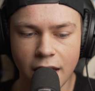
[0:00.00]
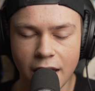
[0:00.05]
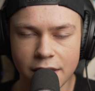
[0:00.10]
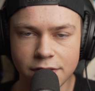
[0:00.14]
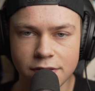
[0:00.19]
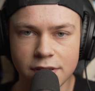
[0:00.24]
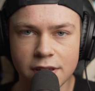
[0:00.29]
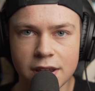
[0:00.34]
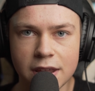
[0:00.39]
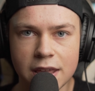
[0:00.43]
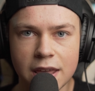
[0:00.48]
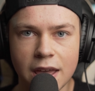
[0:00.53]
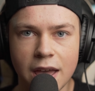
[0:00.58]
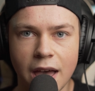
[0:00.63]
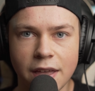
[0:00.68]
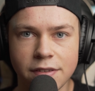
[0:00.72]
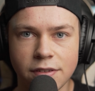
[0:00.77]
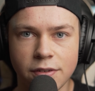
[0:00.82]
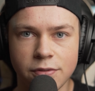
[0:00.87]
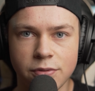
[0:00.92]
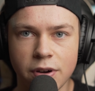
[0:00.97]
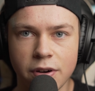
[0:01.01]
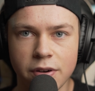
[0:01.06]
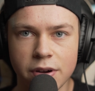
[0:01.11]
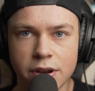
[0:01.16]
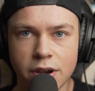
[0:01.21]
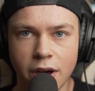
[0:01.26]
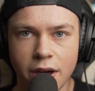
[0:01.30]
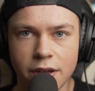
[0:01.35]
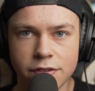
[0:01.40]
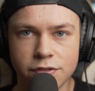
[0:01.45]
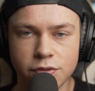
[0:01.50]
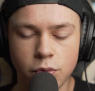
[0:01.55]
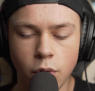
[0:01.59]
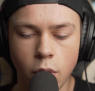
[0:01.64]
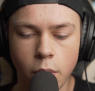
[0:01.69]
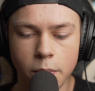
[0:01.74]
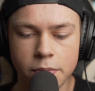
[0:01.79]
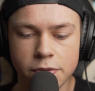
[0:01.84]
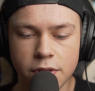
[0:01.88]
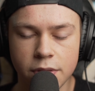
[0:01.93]
As you can hear, it has a very nice
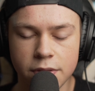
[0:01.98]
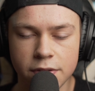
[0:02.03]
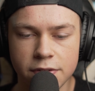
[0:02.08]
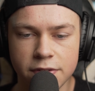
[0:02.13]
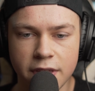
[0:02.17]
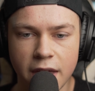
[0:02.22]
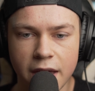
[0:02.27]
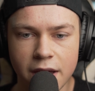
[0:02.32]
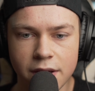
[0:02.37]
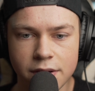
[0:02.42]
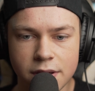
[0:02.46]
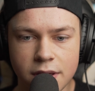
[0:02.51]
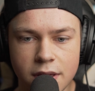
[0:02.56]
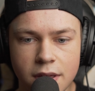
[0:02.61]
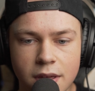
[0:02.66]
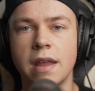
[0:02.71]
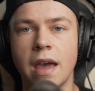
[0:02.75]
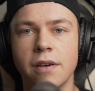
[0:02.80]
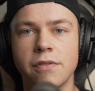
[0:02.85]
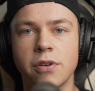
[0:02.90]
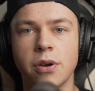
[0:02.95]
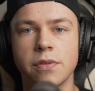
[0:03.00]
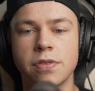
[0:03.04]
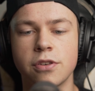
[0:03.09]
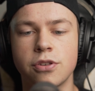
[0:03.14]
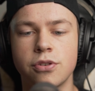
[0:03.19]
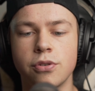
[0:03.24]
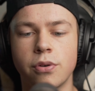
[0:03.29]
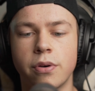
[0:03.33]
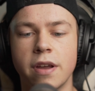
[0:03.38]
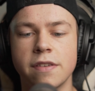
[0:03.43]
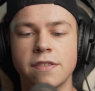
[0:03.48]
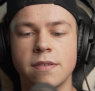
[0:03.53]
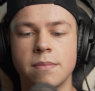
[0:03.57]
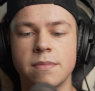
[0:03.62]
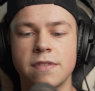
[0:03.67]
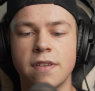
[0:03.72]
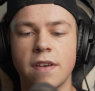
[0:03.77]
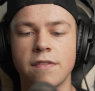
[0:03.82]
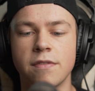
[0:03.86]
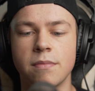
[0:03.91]
warmth to the sound. Now I've got the Shure
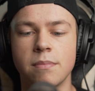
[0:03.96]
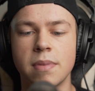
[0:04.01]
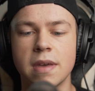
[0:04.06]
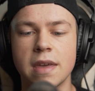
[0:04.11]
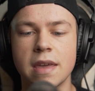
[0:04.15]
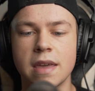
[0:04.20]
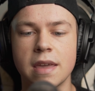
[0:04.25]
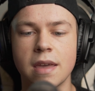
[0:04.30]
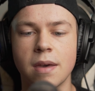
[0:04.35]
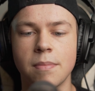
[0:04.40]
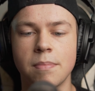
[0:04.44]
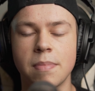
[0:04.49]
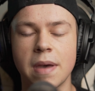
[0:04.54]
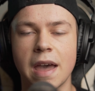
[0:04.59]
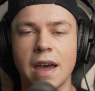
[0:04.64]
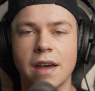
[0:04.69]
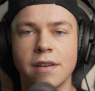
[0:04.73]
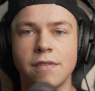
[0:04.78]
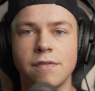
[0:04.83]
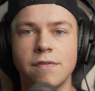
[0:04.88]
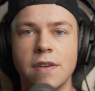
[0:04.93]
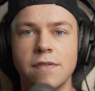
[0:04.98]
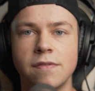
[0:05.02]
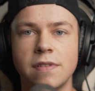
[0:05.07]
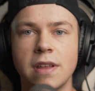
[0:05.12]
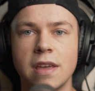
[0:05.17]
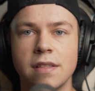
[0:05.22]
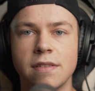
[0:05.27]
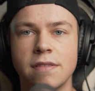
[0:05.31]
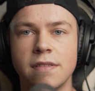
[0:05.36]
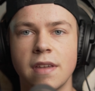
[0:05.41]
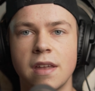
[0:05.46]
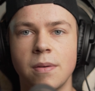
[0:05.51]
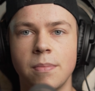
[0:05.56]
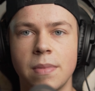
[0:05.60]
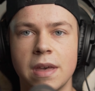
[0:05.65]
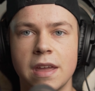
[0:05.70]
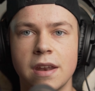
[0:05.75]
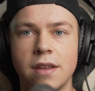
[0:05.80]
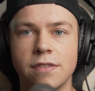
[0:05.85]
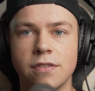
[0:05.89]
SM7B about 15
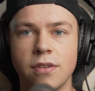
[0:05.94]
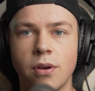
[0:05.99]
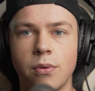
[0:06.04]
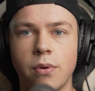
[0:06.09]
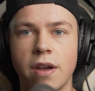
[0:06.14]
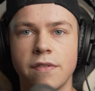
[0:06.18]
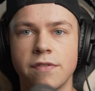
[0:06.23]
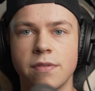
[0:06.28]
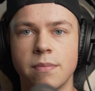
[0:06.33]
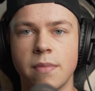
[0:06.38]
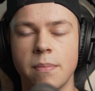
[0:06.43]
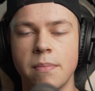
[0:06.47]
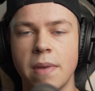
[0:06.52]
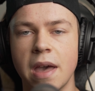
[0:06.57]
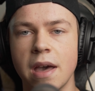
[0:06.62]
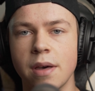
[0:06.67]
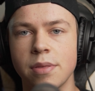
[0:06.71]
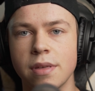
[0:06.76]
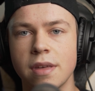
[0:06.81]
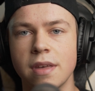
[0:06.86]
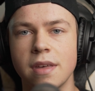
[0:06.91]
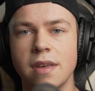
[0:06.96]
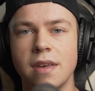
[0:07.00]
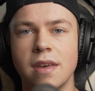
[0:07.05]
centimeters away from my mouth,